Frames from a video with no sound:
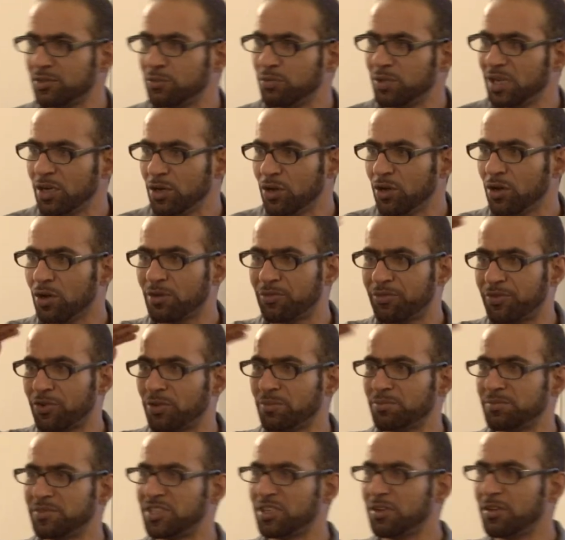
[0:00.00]
we look
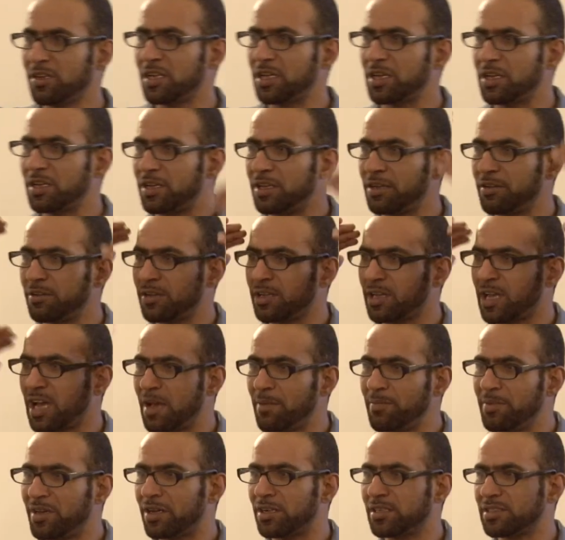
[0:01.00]
from uh, uh,
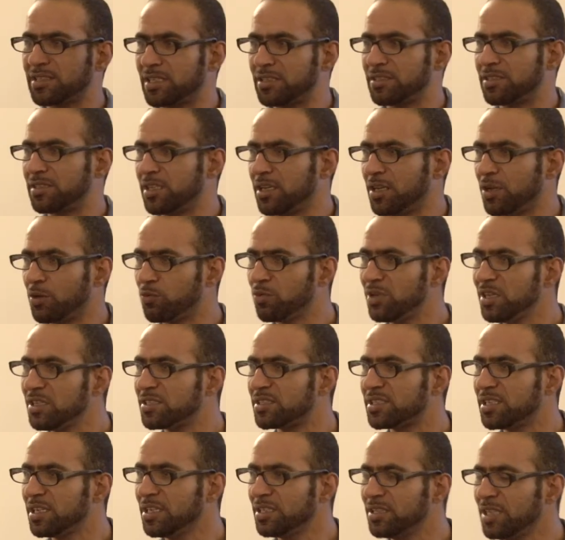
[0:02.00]
cameras and we
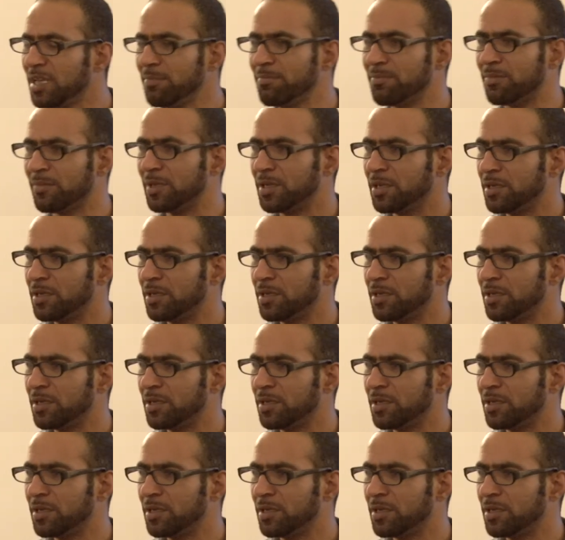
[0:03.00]
see them